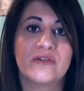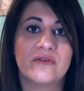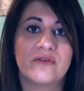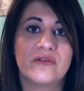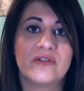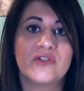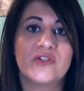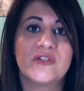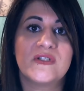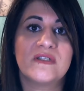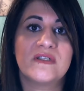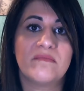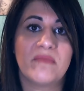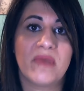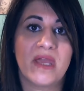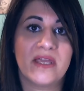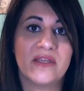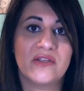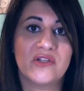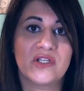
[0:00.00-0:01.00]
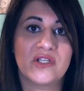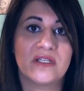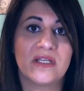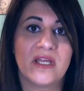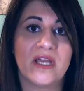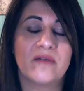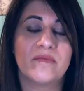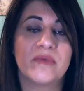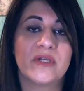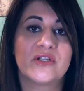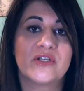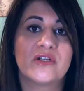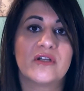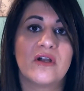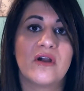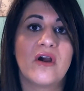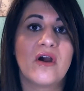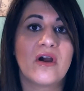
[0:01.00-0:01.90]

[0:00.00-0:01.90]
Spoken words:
you can just imagine how much